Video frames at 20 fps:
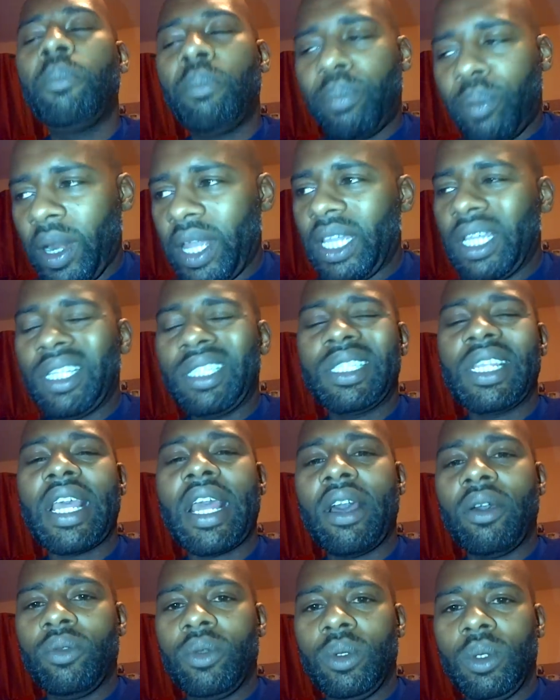Break it
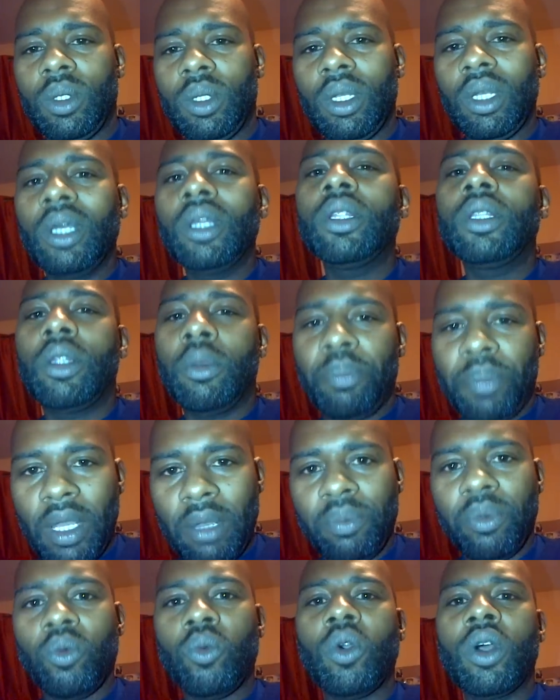down. The
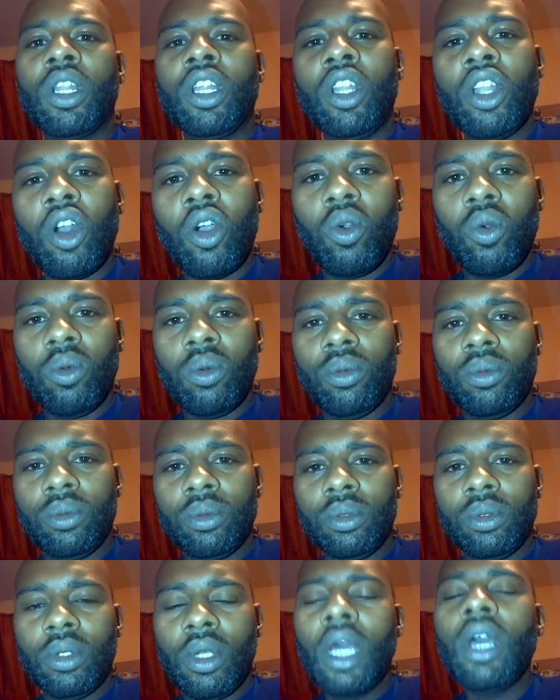people wanna know.
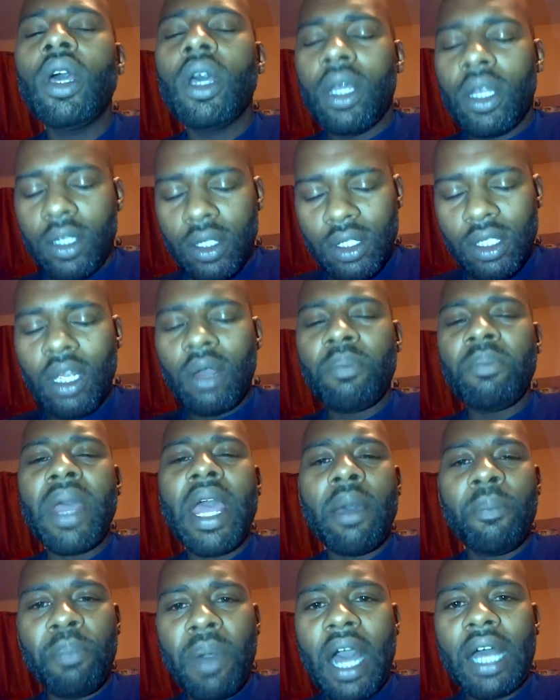Some
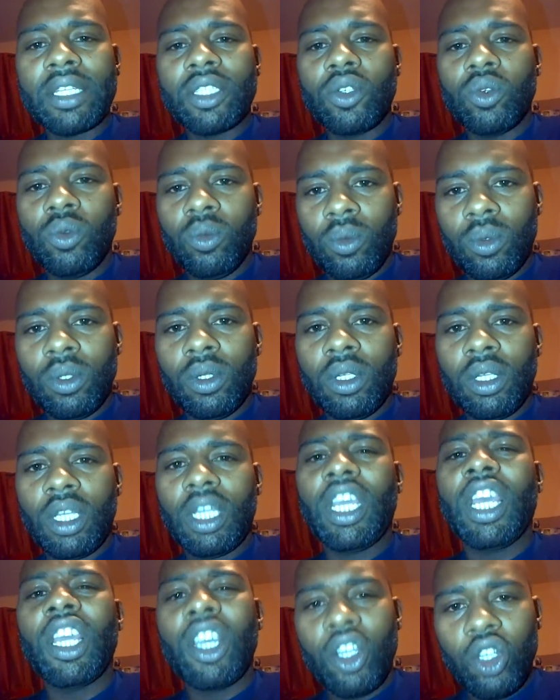man Patu,
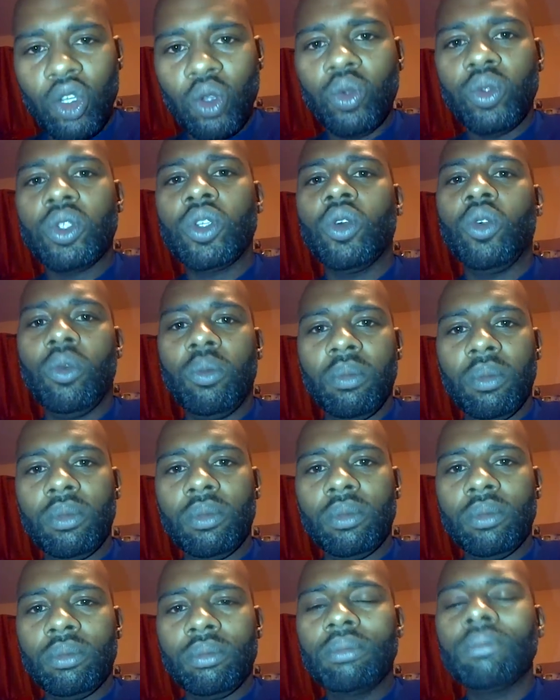king of YouTube.
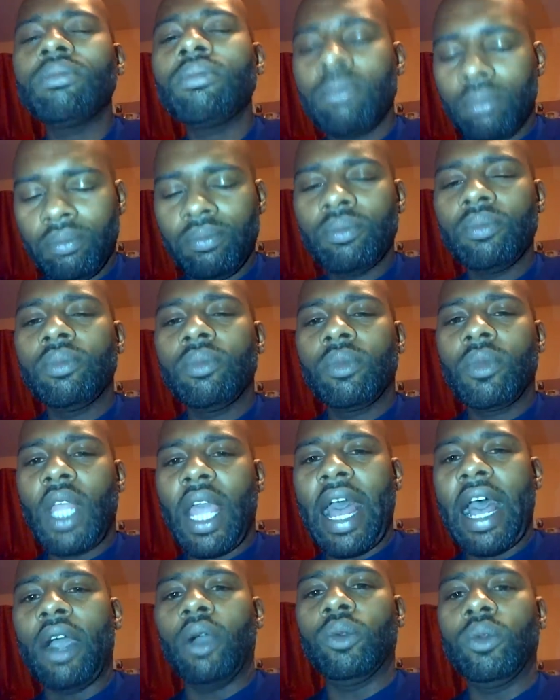
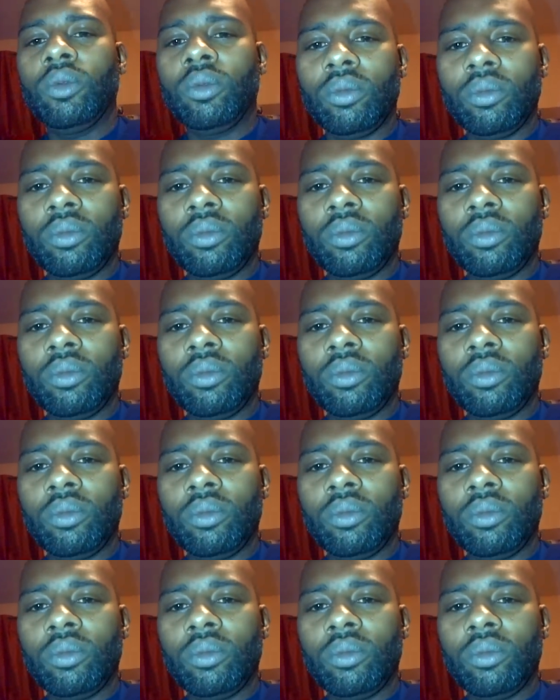Out.